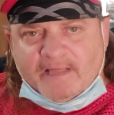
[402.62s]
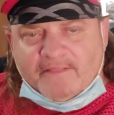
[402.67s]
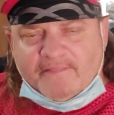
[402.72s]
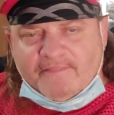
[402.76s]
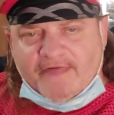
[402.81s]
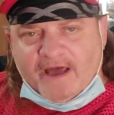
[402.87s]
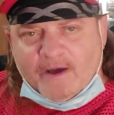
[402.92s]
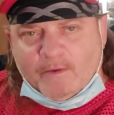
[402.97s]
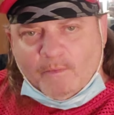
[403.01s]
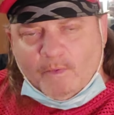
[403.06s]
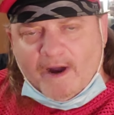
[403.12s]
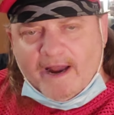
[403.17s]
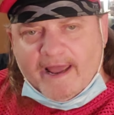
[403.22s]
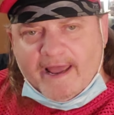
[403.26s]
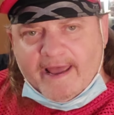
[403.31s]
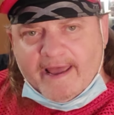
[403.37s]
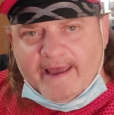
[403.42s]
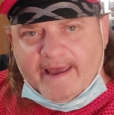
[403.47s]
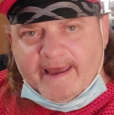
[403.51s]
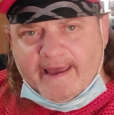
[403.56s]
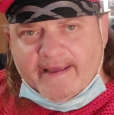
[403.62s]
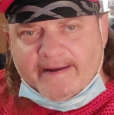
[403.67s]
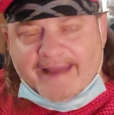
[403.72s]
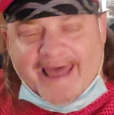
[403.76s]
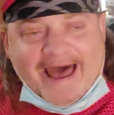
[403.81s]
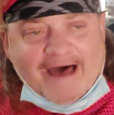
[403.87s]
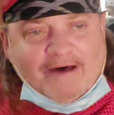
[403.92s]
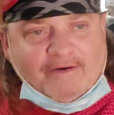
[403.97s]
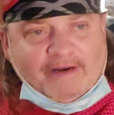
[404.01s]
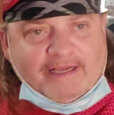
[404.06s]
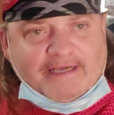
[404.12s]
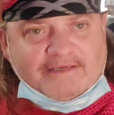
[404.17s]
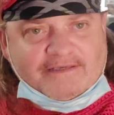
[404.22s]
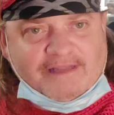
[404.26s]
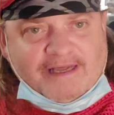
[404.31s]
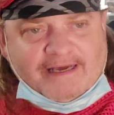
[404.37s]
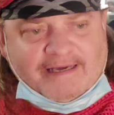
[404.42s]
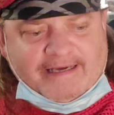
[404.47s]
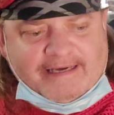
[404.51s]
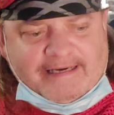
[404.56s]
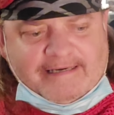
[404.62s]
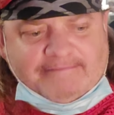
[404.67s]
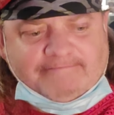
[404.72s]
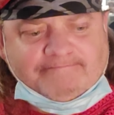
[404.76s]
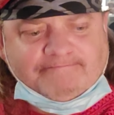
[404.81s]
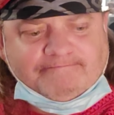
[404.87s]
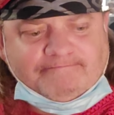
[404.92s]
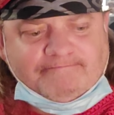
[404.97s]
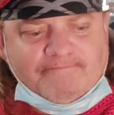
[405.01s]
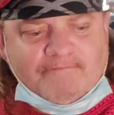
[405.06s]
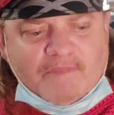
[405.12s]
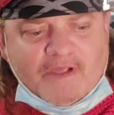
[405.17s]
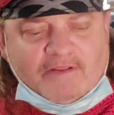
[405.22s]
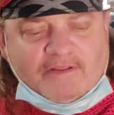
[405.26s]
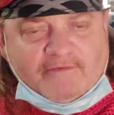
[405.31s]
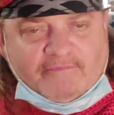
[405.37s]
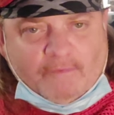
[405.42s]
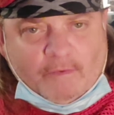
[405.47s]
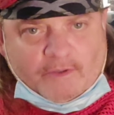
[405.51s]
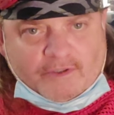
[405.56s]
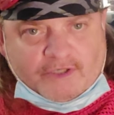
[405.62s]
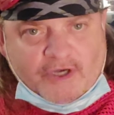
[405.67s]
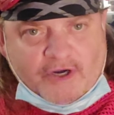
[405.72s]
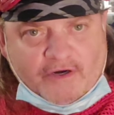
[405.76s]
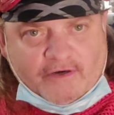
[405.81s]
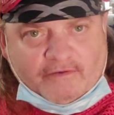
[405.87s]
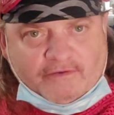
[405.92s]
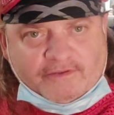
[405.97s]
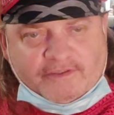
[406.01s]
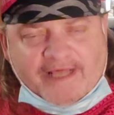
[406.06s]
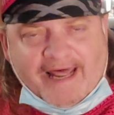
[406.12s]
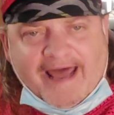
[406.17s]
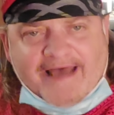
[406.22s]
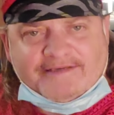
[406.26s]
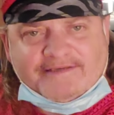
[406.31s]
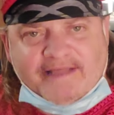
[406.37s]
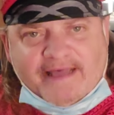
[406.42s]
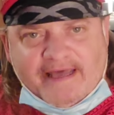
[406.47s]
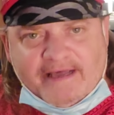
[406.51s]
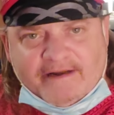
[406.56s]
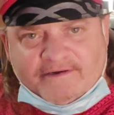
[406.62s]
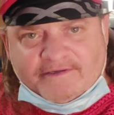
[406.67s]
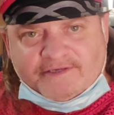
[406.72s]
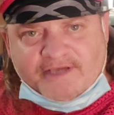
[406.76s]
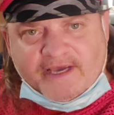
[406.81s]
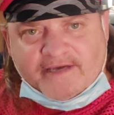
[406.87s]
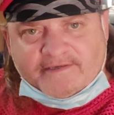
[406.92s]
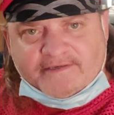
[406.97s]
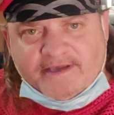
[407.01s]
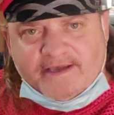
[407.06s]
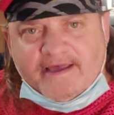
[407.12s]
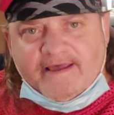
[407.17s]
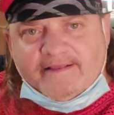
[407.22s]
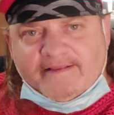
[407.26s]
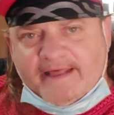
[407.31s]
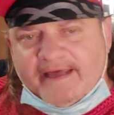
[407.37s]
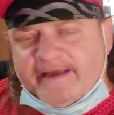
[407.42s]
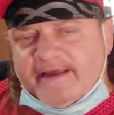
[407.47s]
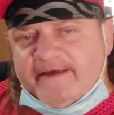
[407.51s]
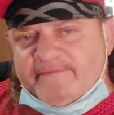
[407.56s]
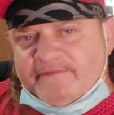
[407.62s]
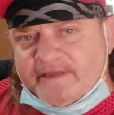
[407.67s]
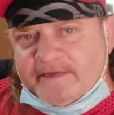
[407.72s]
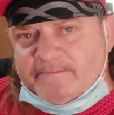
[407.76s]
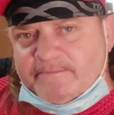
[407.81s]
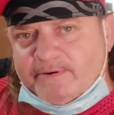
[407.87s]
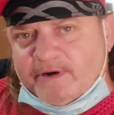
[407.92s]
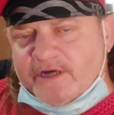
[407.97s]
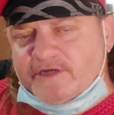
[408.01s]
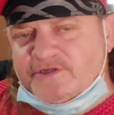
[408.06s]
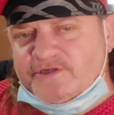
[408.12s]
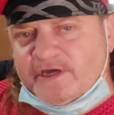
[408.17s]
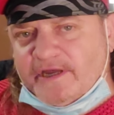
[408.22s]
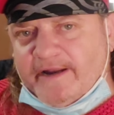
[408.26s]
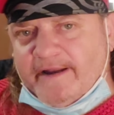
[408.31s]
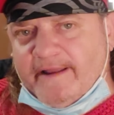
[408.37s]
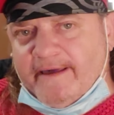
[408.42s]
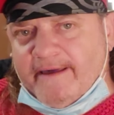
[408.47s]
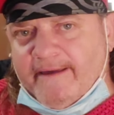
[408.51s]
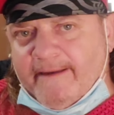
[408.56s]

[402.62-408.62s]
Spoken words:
that way. And Audi is like the four circles that has the intersects. They give the impression